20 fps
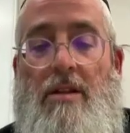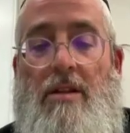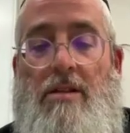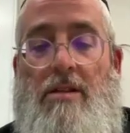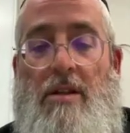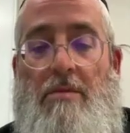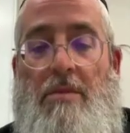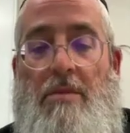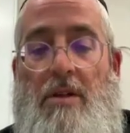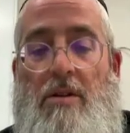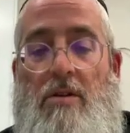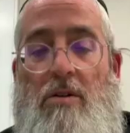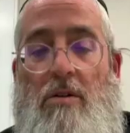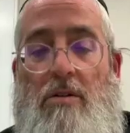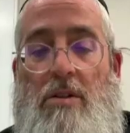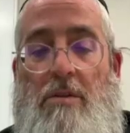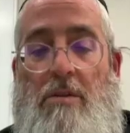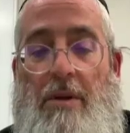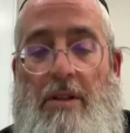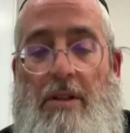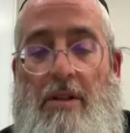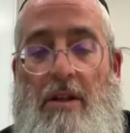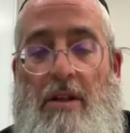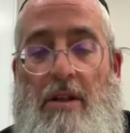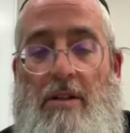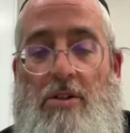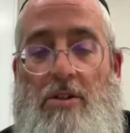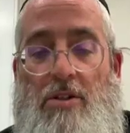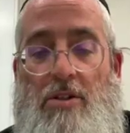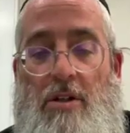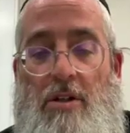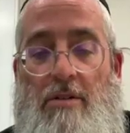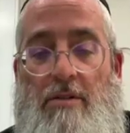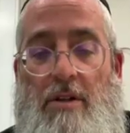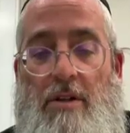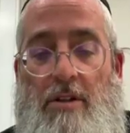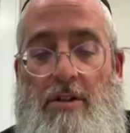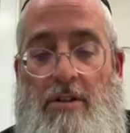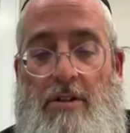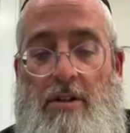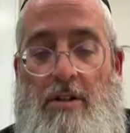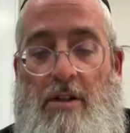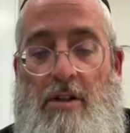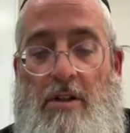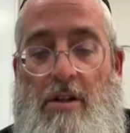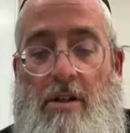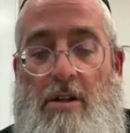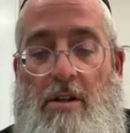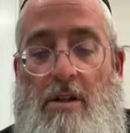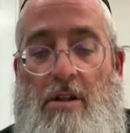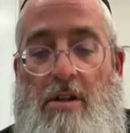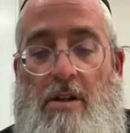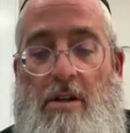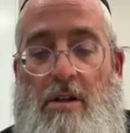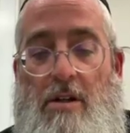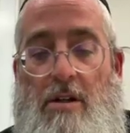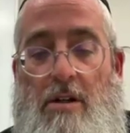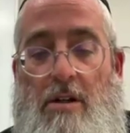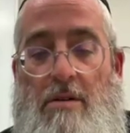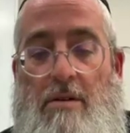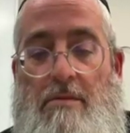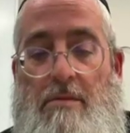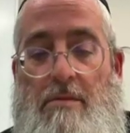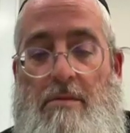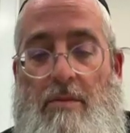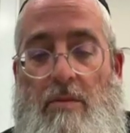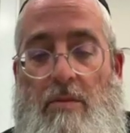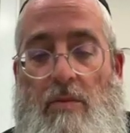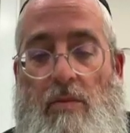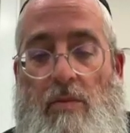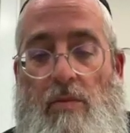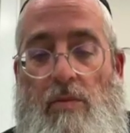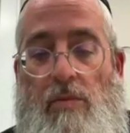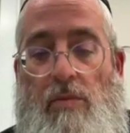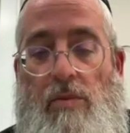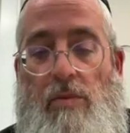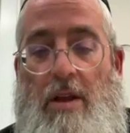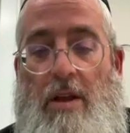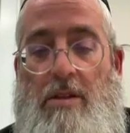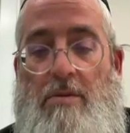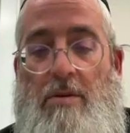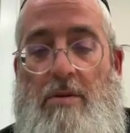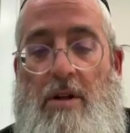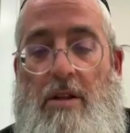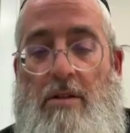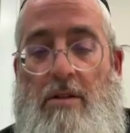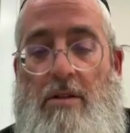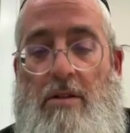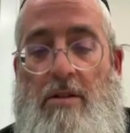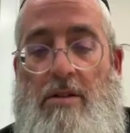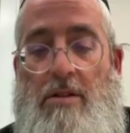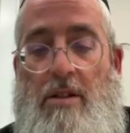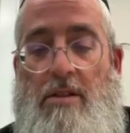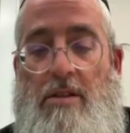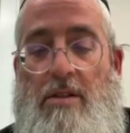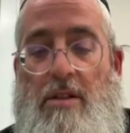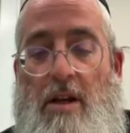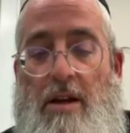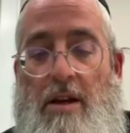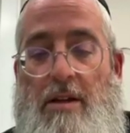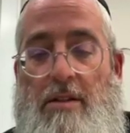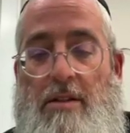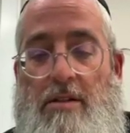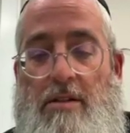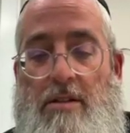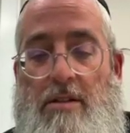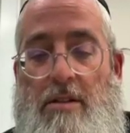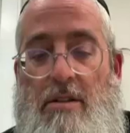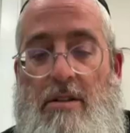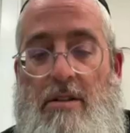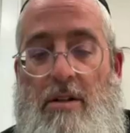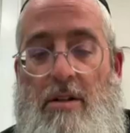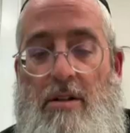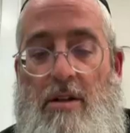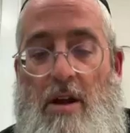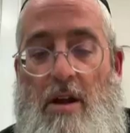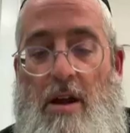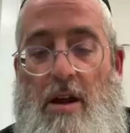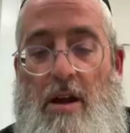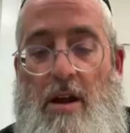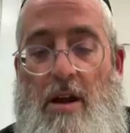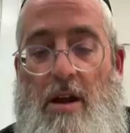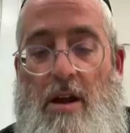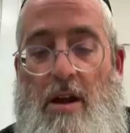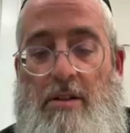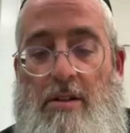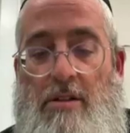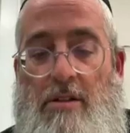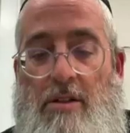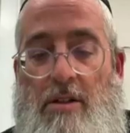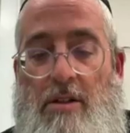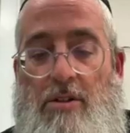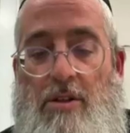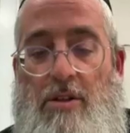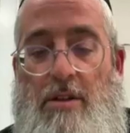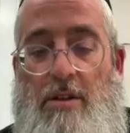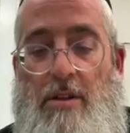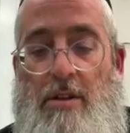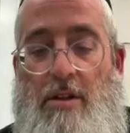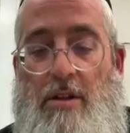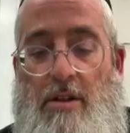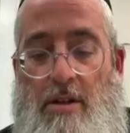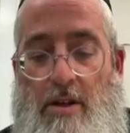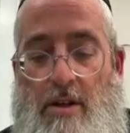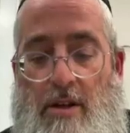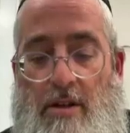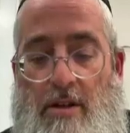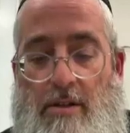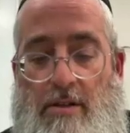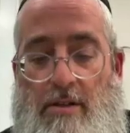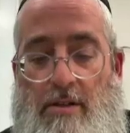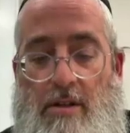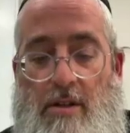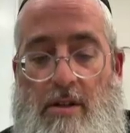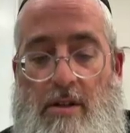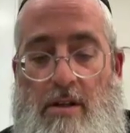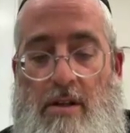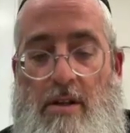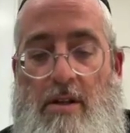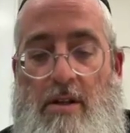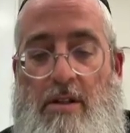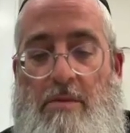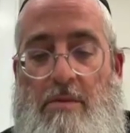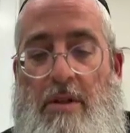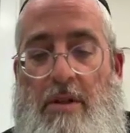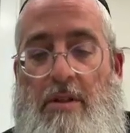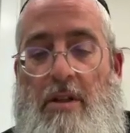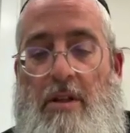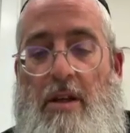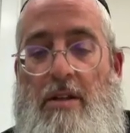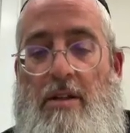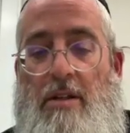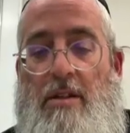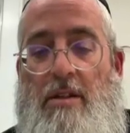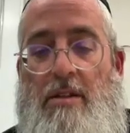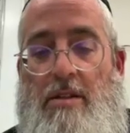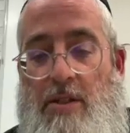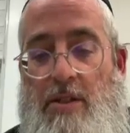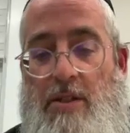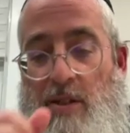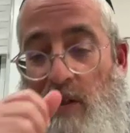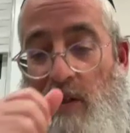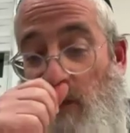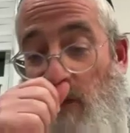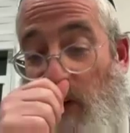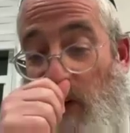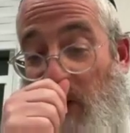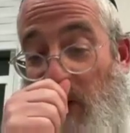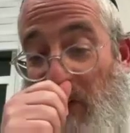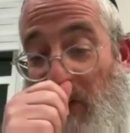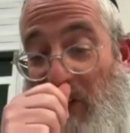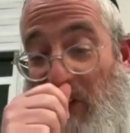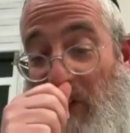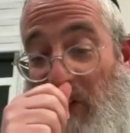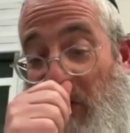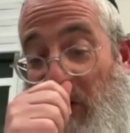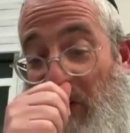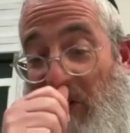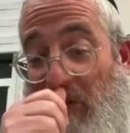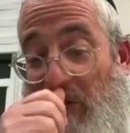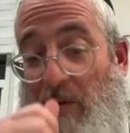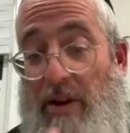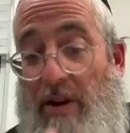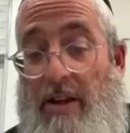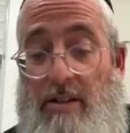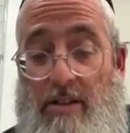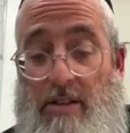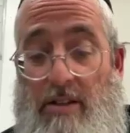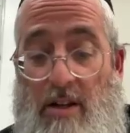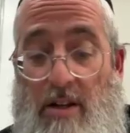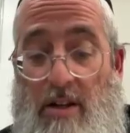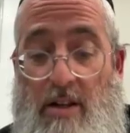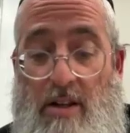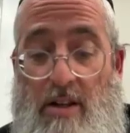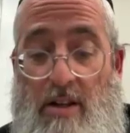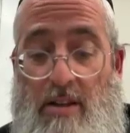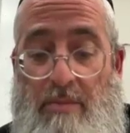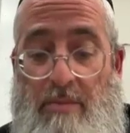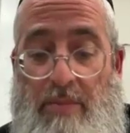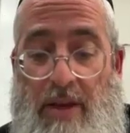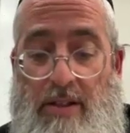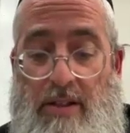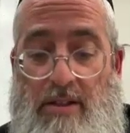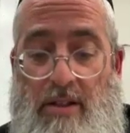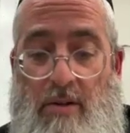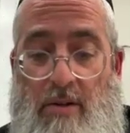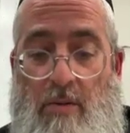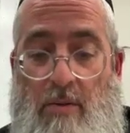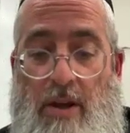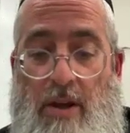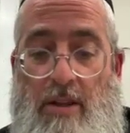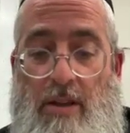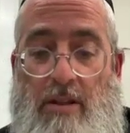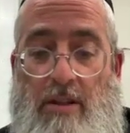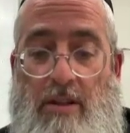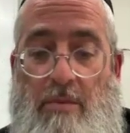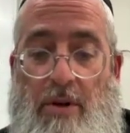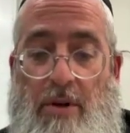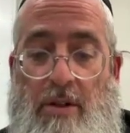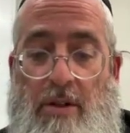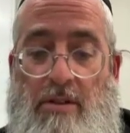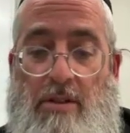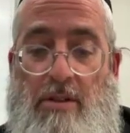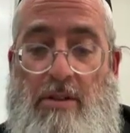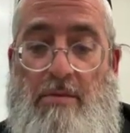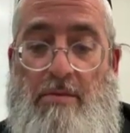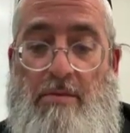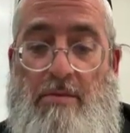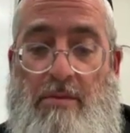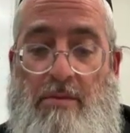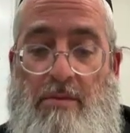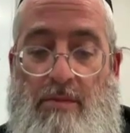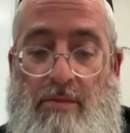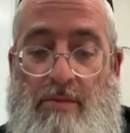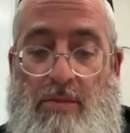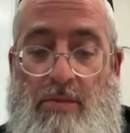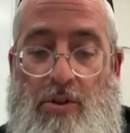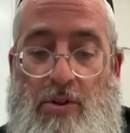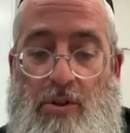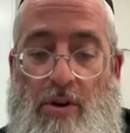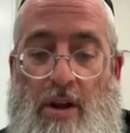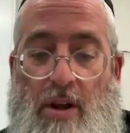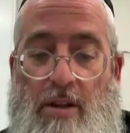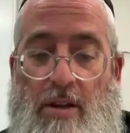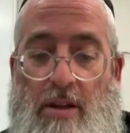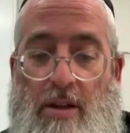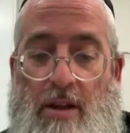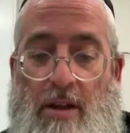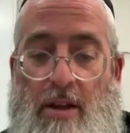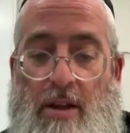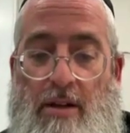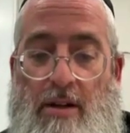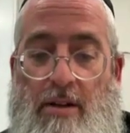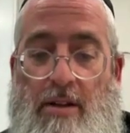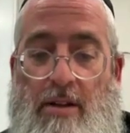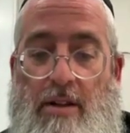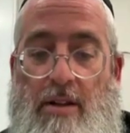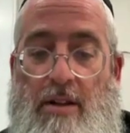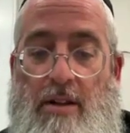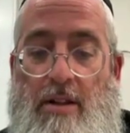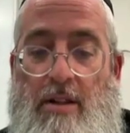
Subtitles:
there's something called spontaneous generation. That's what halacha says. Science denies that there's such a thing as spontaneous generation. So there's ways, the basic way that the poskim try and